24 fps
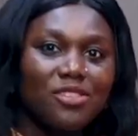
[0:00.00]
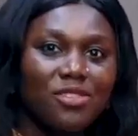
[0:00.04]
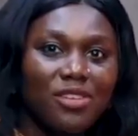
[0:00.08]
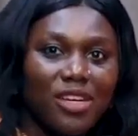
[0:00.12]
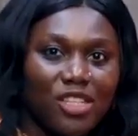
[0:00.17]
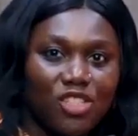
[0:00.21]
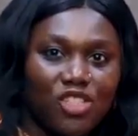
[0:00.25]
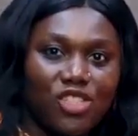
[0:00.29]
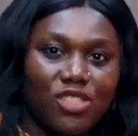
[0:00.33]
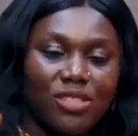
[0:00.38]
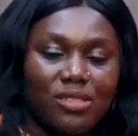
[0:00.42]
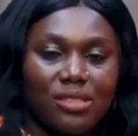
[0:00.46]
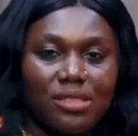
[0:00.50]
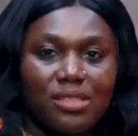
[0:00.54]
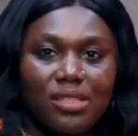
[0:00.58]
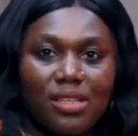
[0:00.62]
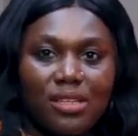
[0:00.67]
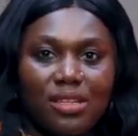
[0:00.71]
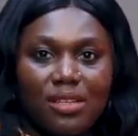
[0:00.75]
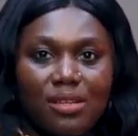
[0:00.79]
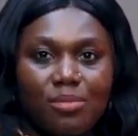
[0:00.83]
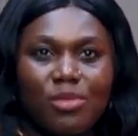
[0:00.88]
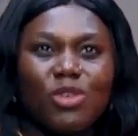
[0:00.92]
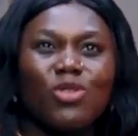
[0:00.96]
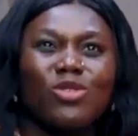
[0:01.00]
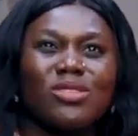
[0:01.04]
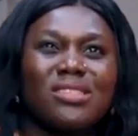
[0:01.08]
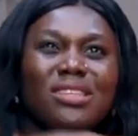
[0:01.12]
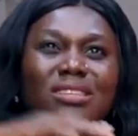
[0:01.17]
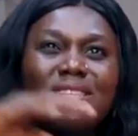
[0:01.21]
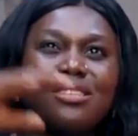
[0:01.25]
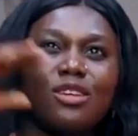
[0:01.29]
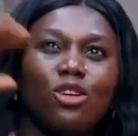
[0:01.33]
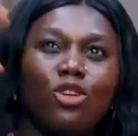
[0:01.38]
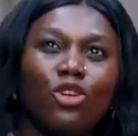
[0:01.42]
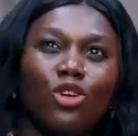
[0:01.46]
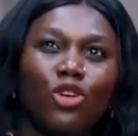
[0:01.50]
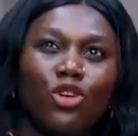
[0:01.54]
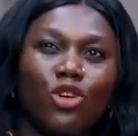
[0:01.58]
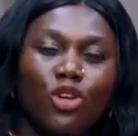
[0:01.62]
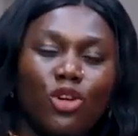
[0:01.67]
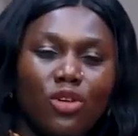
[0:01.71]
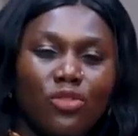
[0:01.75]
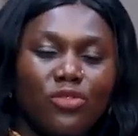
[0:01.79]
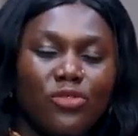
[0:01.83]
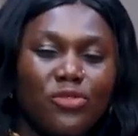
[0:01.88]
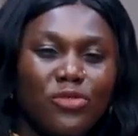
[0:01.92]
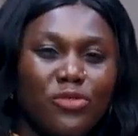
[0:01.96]
crashing because there's a
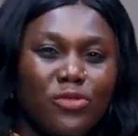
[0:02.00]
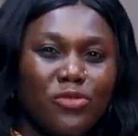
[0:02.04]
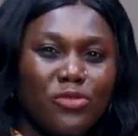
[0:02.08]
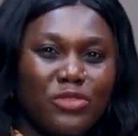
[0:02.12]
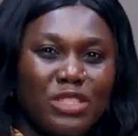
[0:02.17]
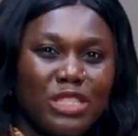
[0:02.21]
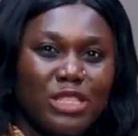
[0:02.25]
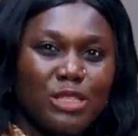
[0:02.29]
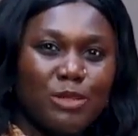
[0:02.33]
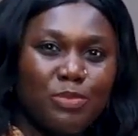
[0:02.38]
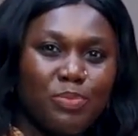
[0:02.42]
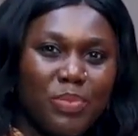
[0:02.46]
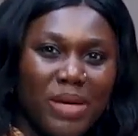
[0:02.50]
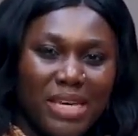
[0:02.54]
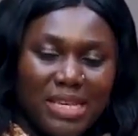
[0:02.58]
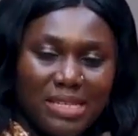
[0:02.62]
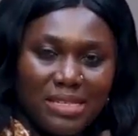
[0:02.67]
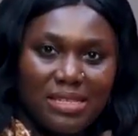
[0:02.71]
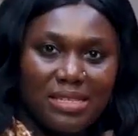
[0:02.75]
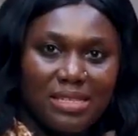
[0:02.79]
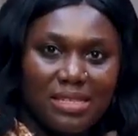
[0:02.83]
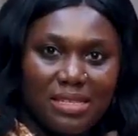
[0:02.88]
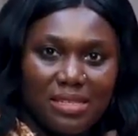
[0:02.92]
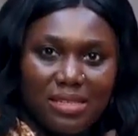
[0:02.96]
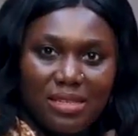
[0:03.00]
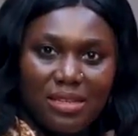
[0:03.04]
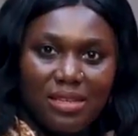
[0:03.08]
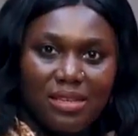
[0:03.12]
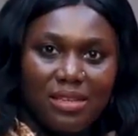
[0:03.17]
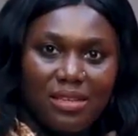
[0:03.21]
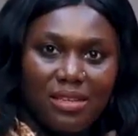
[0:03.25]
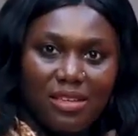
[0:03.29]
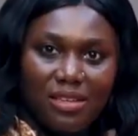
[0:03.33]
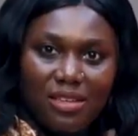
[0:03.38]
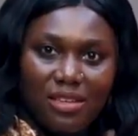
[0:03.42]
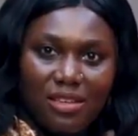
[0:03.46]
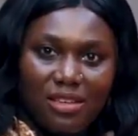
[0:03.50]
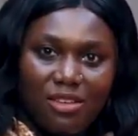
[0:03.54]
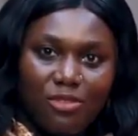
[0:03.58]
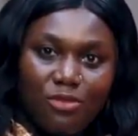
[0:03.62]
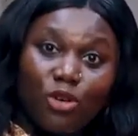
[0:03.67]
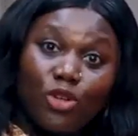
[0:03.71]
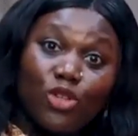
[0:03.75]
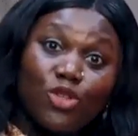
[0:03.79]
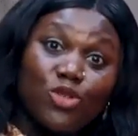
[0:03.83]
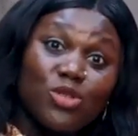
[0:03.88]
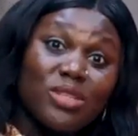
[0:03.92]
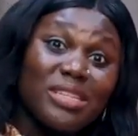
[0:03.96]
lot of space
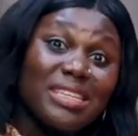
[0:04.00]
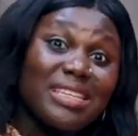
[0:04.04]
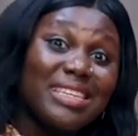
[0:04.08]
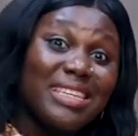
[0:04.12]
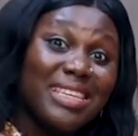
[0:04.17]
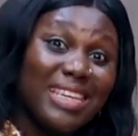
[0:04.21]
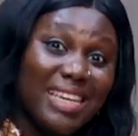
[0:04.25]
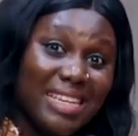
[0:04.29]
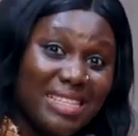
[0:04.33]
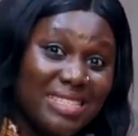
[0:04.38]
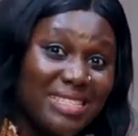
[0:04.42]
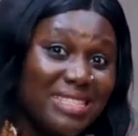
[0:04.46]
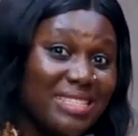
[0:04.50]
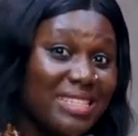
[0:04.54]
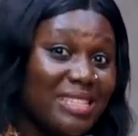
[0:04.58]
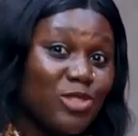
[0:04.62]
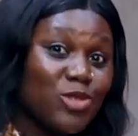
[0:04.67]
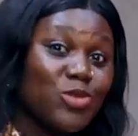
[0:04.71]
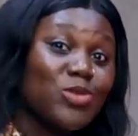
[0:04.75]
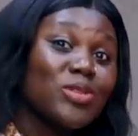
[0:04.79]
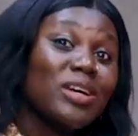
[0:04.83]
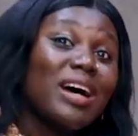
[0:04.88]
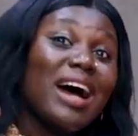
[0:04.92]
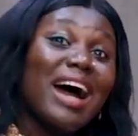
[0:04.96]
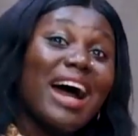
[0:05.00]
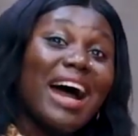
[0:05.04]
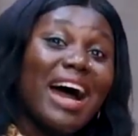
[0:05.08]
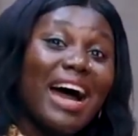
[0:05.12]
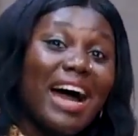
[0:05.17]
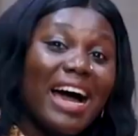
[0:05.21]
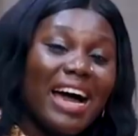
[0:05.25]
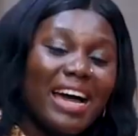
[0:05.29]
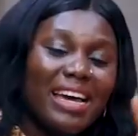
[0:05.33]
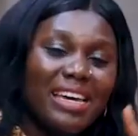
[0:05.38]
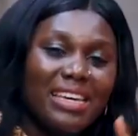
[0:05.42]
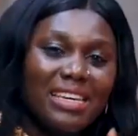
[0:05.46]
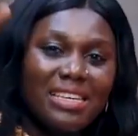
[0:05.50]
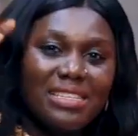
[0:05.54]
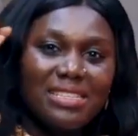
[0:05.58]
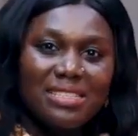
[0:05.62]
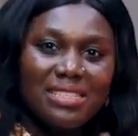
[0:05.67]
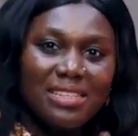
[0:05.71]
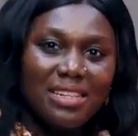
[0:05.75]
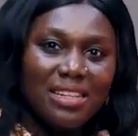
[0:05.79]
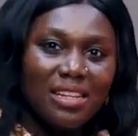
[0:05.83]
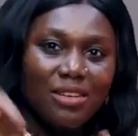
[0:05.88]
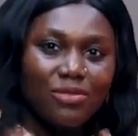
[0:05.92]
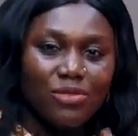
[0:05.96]
for you to get to the
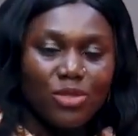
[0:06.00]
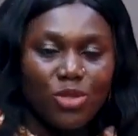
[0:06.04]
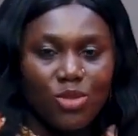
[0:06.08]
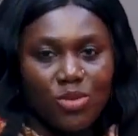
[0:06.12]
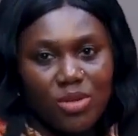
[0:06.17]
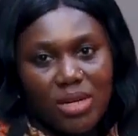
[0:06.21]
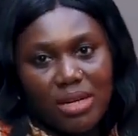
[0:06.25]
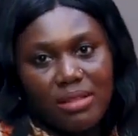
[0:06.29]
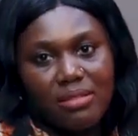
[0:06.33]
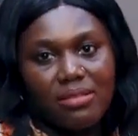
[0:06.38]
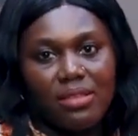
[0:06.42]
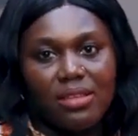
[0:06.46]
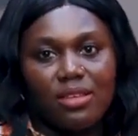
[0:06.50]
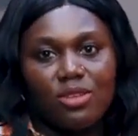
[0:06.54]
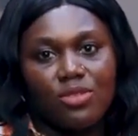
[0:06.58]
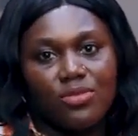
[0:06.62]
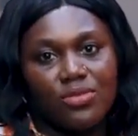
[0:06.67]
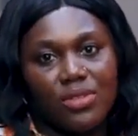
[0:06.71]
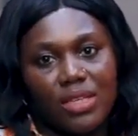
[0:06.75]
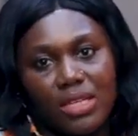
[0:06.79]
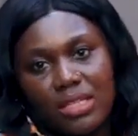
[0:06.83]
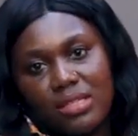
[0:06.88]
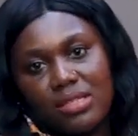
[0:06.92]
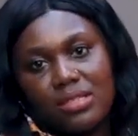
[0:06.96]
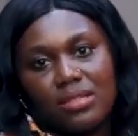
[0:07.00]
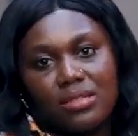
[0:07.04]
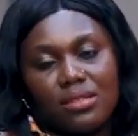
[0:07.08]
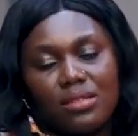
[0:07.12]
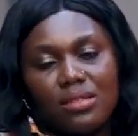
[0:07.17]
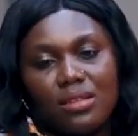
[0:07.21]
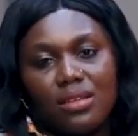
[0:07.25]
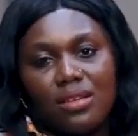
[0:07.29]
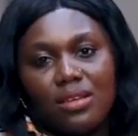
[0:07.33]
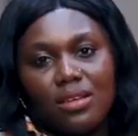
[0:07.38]
highest level you can think of getting.